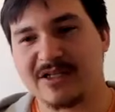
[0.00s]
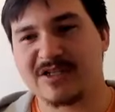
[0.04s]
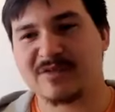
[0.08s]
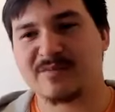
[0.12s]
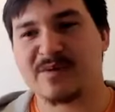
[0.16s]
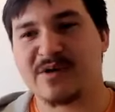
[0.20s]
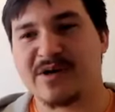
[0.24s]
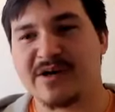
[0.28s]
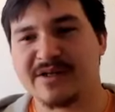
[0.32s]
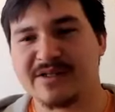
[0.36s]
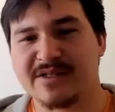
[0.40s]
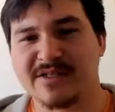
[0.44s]

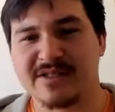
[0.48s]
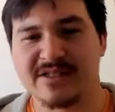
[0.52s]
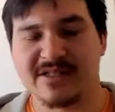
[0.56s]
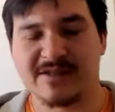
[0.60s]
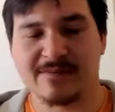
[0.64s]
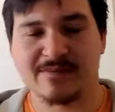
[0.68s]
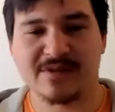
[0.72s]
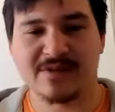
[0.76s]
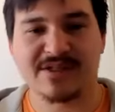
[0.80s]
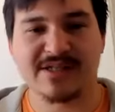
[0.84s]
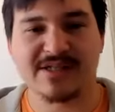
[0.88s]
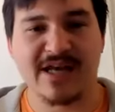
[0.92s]
experiences
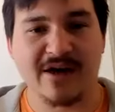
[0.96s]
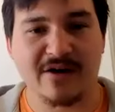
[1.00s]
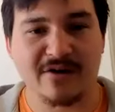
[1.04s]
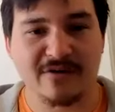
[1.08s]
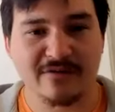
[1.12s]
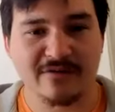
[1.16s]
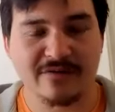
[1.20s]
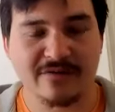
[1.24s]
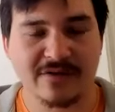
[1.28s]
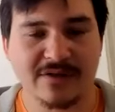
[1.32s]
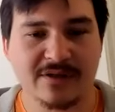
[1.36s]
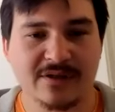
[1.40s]

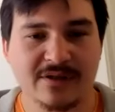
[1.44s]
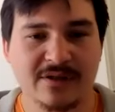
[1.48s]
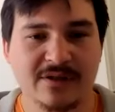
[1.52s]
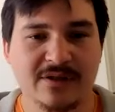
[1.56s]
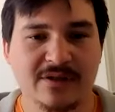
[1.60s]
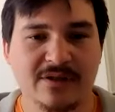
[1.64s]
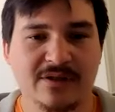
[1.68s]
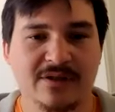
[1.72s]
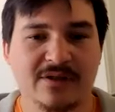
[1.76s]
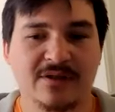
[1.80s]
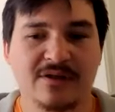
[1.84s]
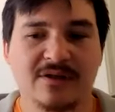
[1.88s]
themselves.
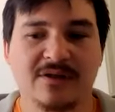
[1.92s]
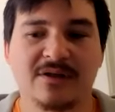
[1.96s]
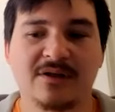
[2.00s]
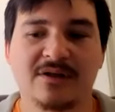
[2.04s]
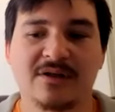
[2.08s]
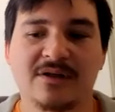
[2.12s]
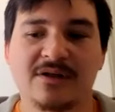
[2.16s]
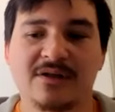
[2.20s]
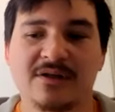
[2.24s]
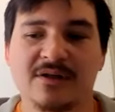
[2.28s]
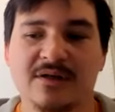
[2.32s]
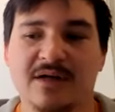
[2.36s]

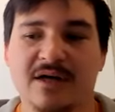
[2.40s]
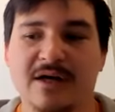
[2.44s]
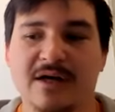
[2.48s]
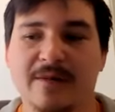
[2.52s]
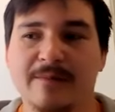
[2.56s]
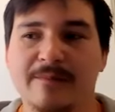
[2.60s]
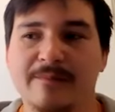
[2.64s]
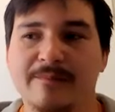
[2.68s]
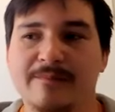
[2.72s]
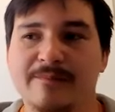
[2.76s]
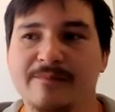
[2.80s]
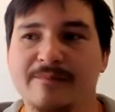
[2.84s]

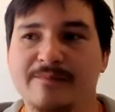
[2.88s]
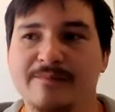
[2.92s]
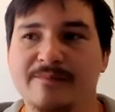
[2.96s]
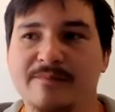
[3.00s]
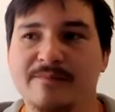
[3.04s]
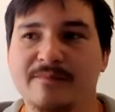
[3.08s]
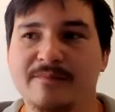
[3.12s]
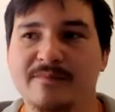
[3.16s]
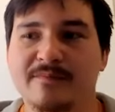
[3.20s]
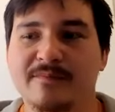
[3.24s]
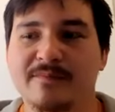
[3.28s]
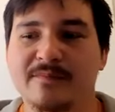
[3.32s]
Um,
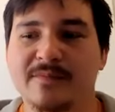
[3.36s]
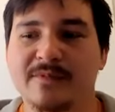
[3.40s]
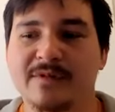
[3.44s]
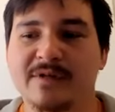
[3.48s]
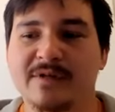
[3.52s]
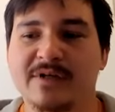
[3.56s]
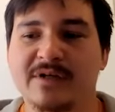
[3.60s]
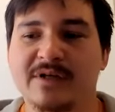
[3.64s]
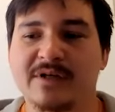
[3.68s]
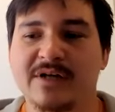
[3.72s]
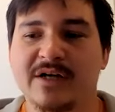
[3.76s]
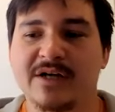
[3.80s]

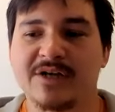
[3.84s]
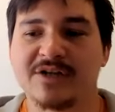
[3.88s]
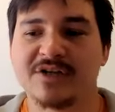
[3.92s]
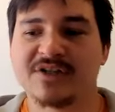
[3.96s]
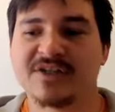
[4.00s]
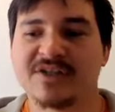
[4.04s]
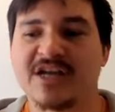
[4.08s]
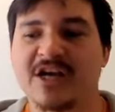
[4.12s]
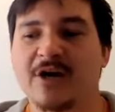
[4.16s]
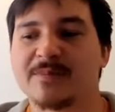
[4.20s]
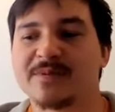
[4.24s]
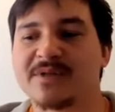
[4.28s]
it
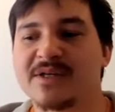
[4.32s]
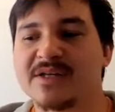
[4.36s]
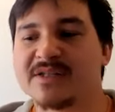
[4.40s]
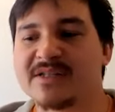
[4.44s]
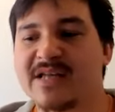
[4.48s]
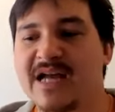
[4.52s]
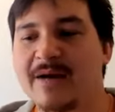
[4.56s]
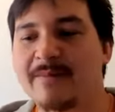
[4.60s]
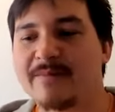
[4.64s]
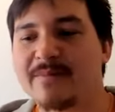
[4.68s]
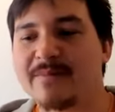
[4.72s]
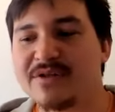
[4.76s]
just helps us
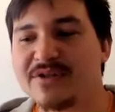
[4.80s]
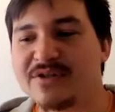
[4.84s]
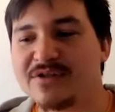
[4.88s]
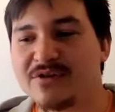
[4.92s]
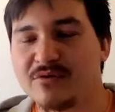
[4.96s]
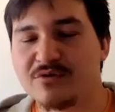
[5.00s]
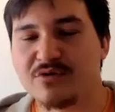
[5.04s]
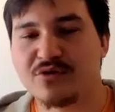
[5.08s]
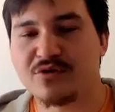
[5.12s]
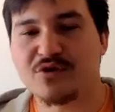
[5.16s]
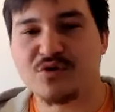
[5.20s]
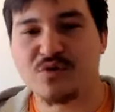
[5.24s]
not be
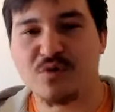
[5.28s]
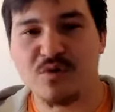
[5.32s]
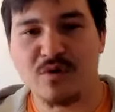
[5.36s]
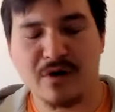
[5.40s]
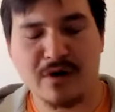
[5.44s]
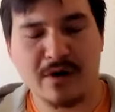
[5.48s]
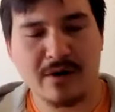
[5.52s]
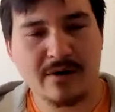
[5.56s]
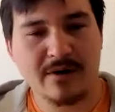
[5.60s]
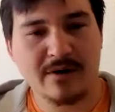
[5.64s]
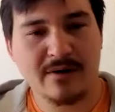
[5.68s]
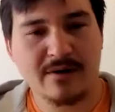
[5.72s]
so
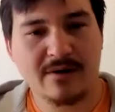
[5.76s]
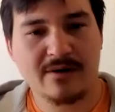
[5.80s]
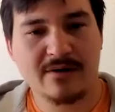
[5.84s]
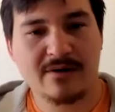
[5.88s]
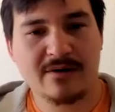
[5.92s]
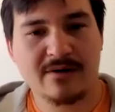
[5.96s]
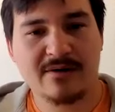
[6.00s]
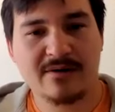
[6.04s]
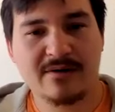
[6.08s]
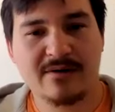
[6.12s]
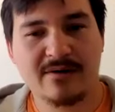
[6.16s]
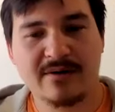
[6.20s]
sure,
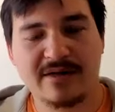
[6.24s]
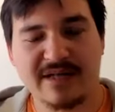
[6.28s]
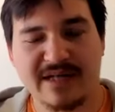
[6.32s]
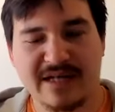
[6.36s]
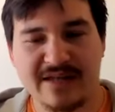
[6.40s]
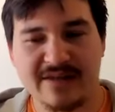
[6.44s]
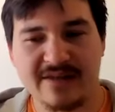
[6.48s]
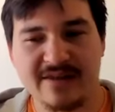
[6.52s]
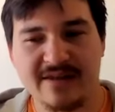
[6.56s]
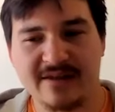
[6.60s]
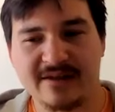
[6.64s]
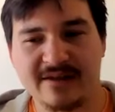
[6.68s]
and
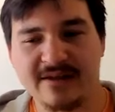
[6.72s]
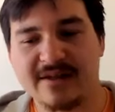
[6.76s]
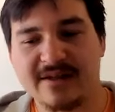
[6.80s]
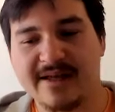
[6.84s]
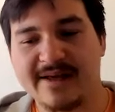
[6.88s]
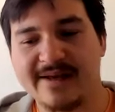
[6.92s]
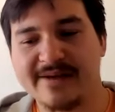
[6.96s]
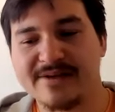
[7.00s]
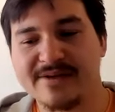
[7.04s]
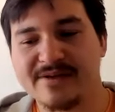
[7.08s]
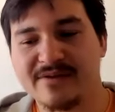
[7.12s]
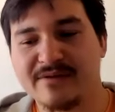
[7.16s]
I think
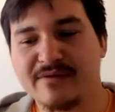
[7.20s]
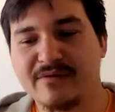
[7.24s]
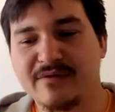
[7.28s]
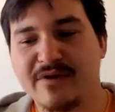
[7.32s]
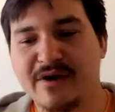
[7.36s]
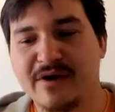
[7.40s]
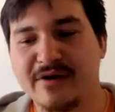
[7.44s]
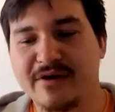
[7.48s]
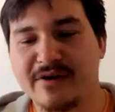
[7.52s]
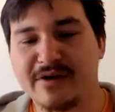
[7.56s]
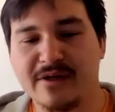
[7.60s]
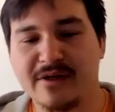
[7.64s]
that is a
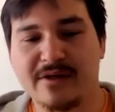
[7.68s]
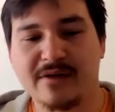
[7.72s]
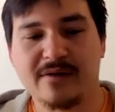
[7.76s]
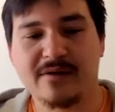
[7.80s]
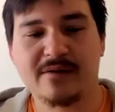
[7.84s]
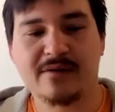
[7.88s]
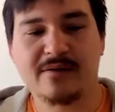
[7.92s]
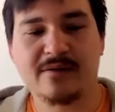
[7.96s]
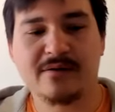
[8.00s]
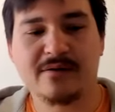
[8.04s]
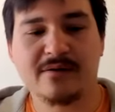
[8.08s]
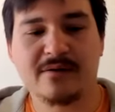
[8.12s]

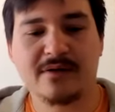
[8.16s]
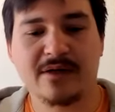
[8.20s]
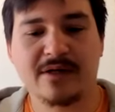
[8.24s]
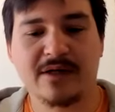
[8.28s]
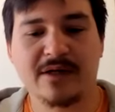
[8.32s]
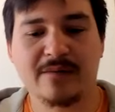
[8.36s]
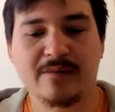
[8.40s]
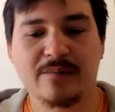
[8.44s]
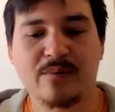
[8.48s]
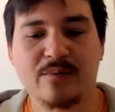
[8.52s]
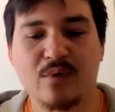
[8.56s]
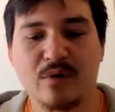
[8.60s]
very
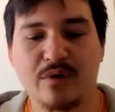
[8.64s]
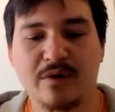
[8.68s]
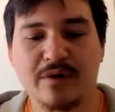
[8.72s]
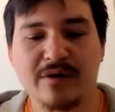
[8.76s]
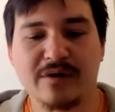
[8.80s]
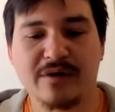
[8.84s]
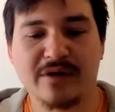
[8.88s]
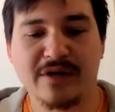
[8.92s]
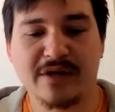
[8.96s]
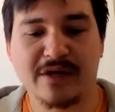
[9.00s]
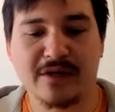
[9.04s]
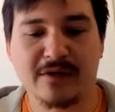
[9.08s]

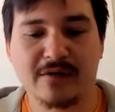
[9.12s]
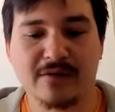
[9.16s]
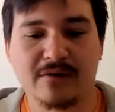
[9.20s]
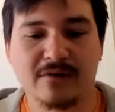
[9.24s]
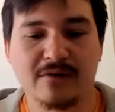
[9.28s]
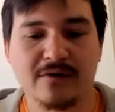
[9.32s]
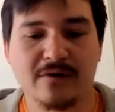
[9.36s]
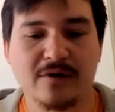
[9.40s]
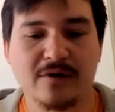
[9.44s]
important thing